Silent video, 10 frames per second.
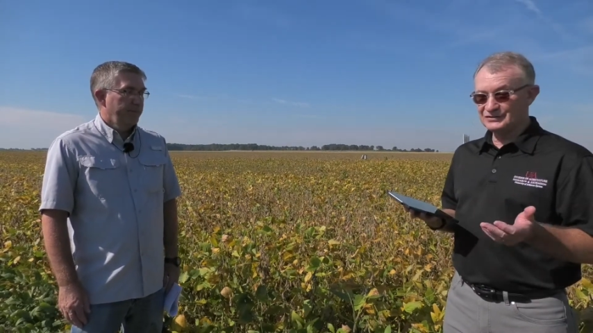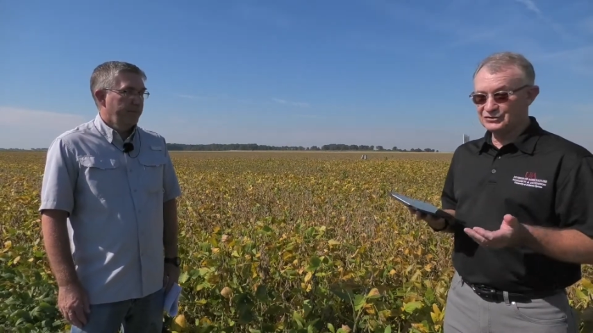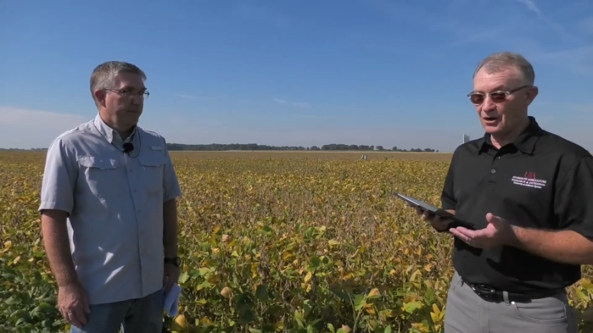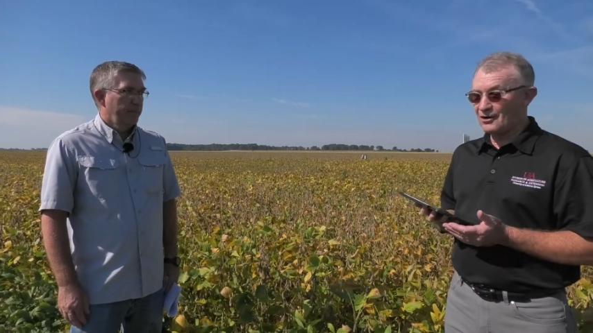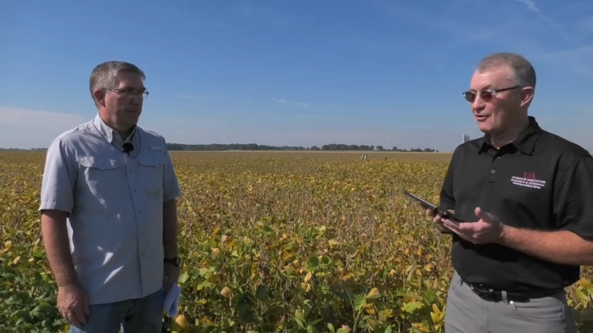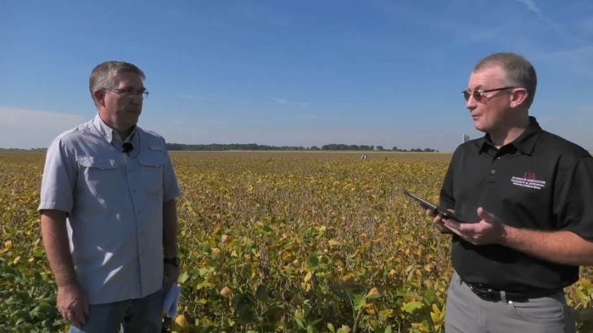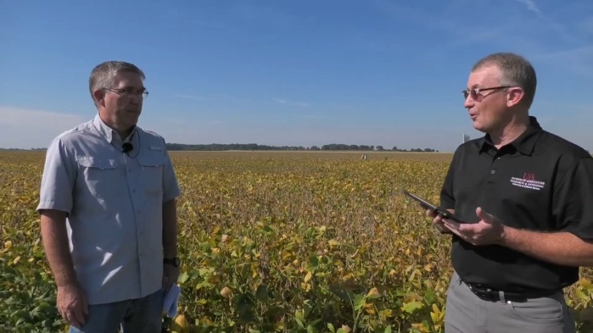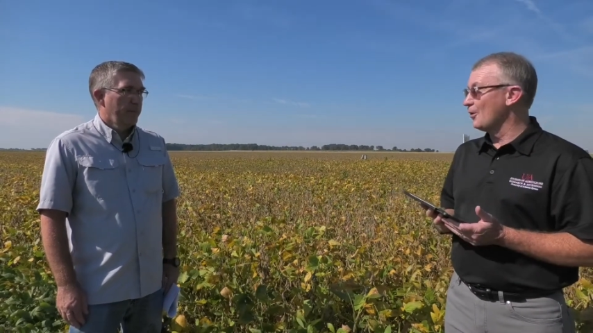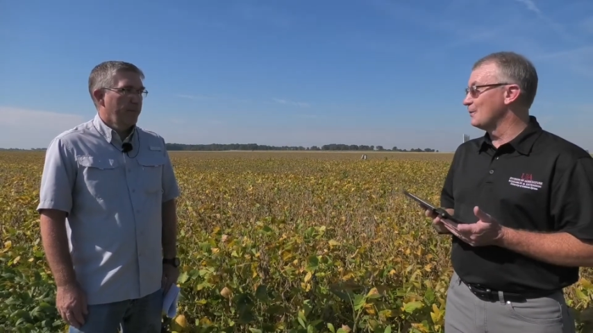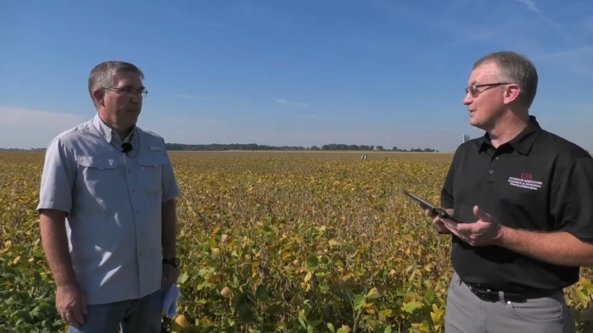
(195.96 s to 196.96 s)
Speaker 1: start of our
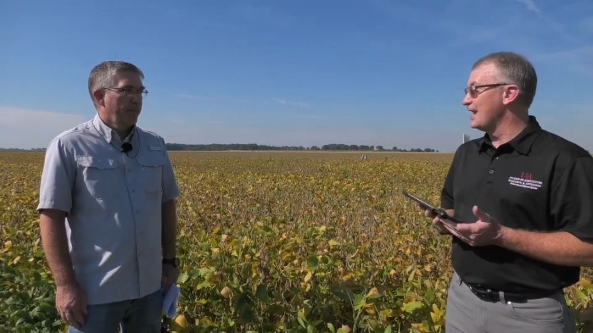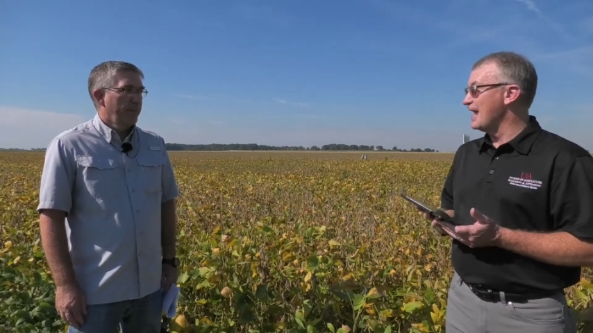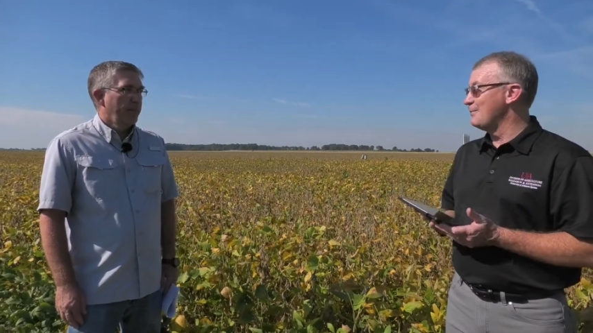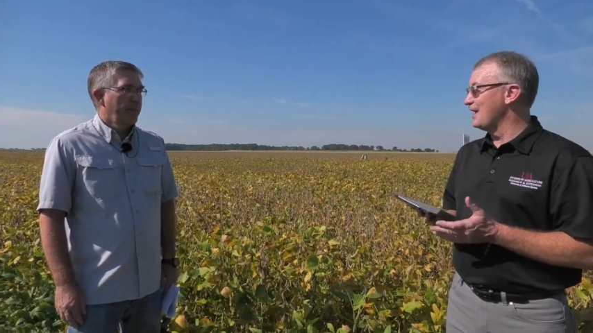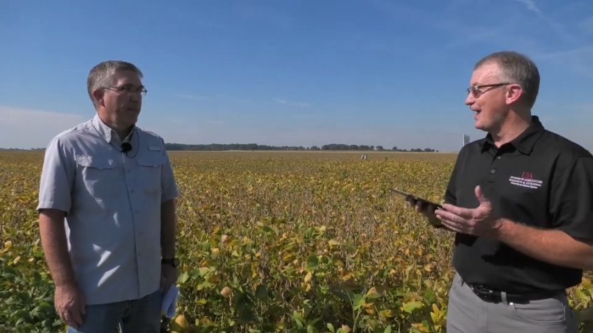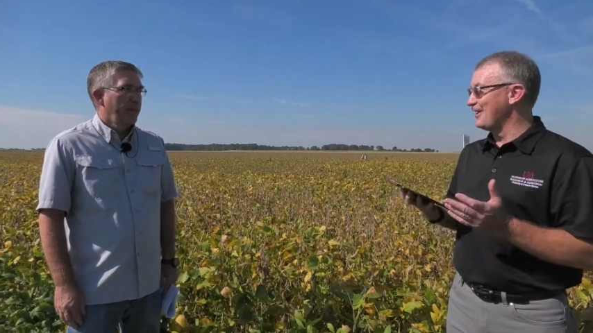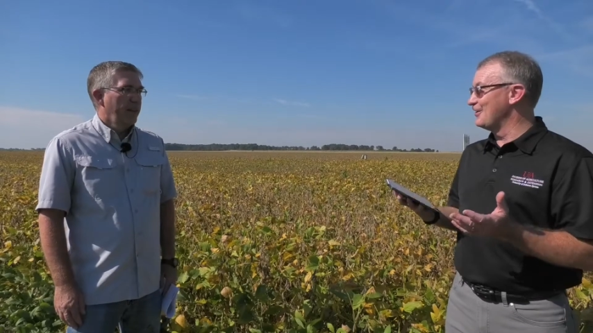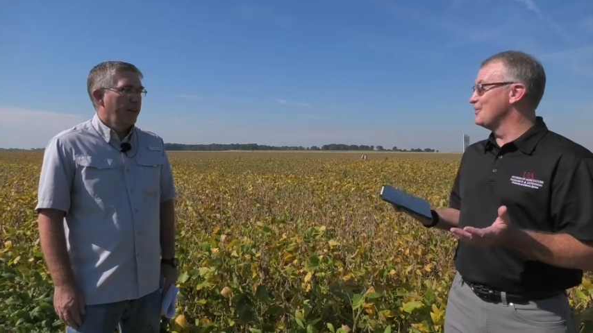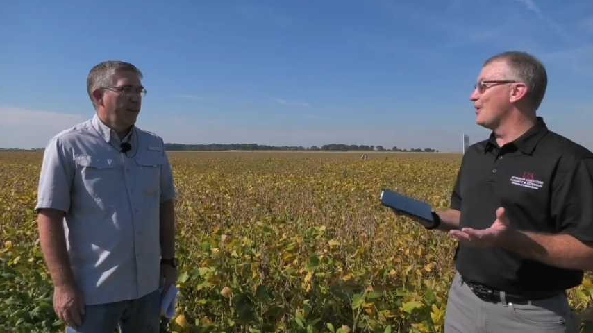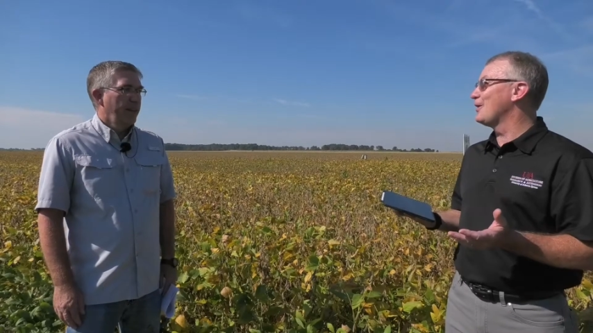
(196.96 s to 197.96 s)
program today, but I
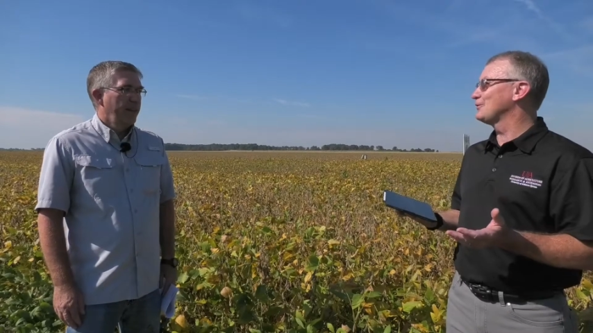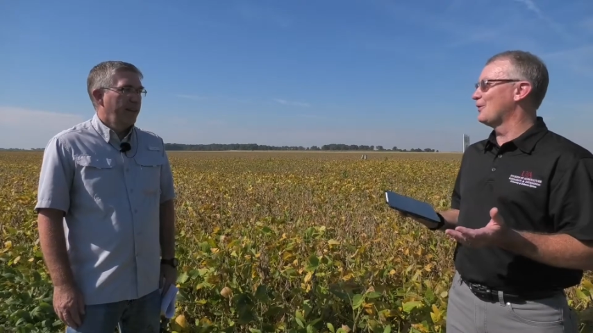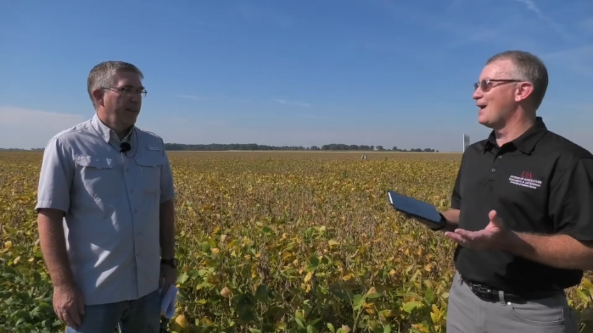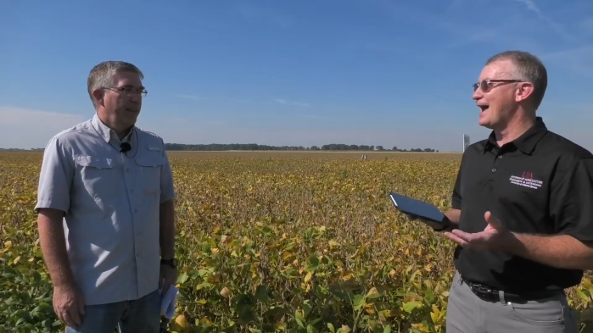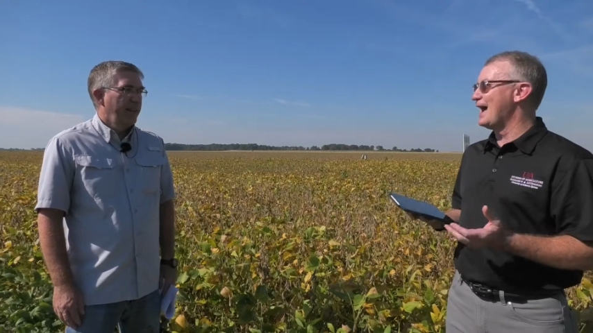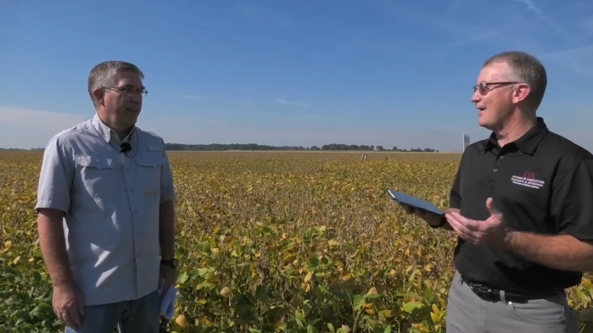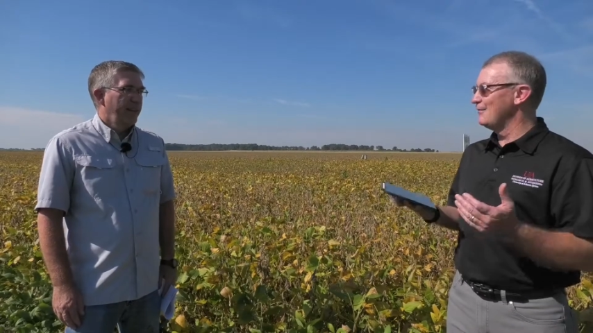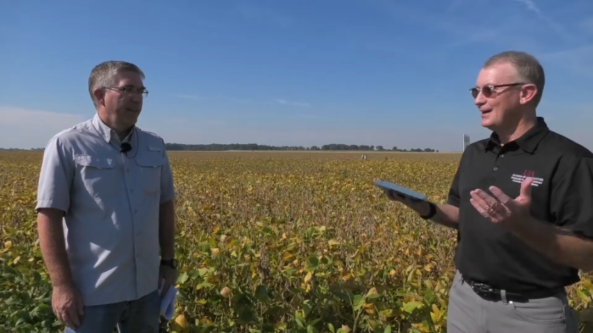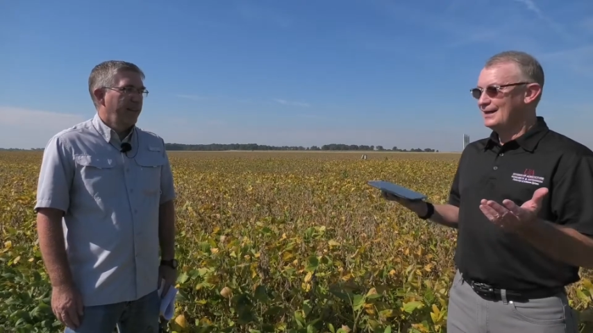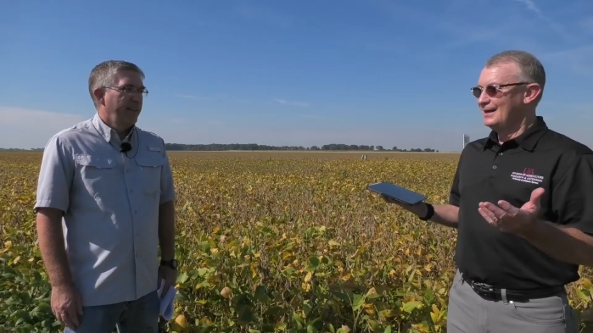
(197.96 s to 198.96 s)
know you also have